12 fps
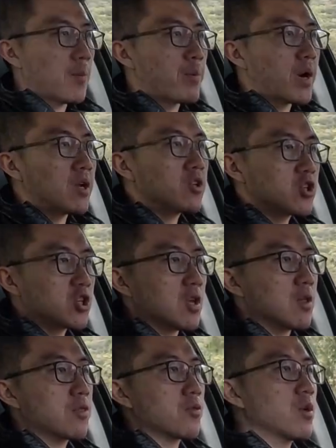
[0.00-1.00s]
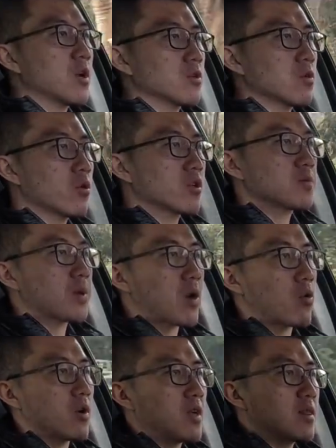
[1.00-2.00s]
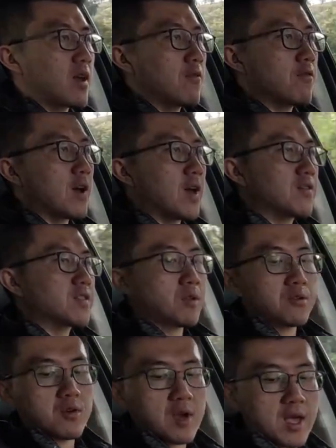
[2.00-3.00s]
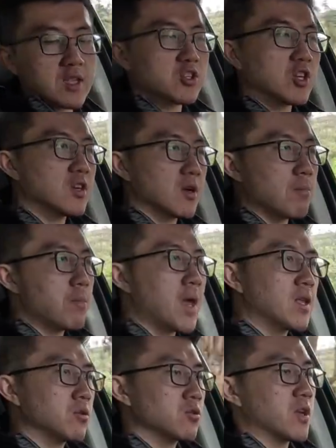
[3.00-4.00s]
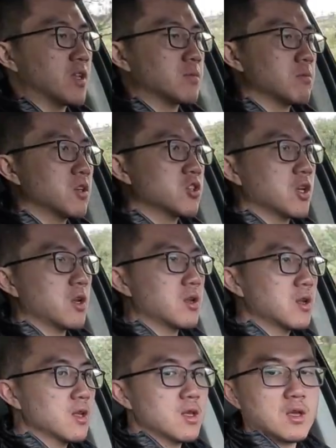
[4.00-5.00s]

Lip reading: a punchy 300 horsepower inline 5-cylinder engine, a manual transmission,